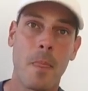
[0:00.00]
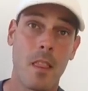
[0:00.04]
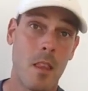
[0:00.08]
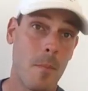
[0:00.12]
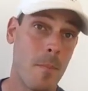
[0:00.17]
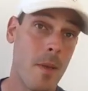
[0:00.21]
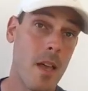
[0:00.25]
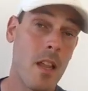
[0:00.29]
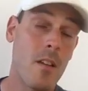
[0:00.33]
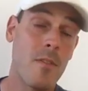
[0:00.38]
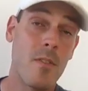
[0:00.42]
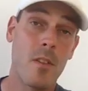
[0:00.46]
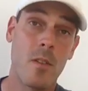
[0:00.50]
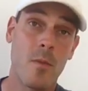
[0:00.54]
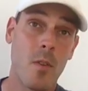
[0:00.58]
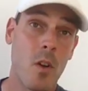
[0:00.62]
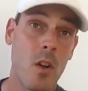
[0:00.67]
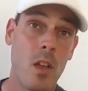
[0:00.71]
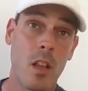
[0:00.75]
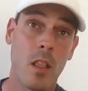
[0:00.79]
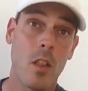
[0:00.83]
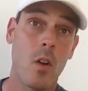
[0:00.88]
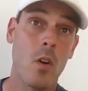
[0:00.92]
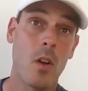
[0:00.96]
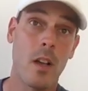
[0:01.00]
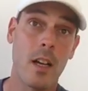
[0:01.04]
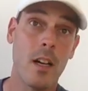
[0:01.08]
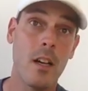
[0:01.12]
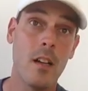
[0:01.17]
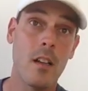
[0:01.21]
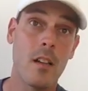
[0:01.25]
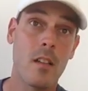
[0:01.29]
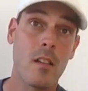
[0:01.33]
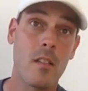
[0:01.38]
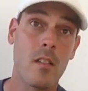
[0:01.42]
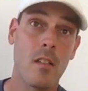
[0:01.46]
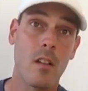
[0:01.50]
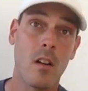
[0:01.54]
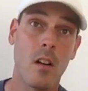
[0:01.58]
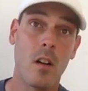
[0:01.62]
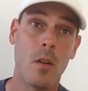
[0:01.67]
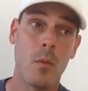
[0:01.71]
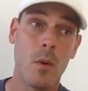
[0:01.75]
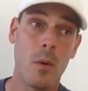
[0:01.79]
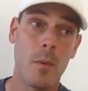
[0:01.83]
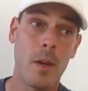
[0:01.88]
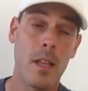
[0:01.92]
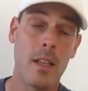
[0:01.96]
the benefit of going longer,
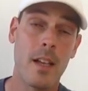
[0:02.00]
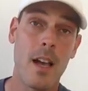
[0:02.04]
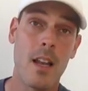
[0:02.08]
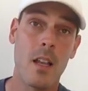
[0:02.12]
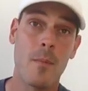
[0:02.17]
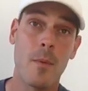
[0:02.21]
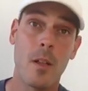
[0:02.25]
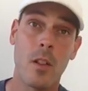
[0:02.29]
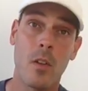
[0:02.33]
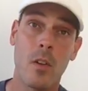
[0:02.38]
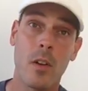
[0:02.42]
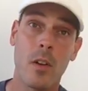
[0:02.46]
so we went 80 mil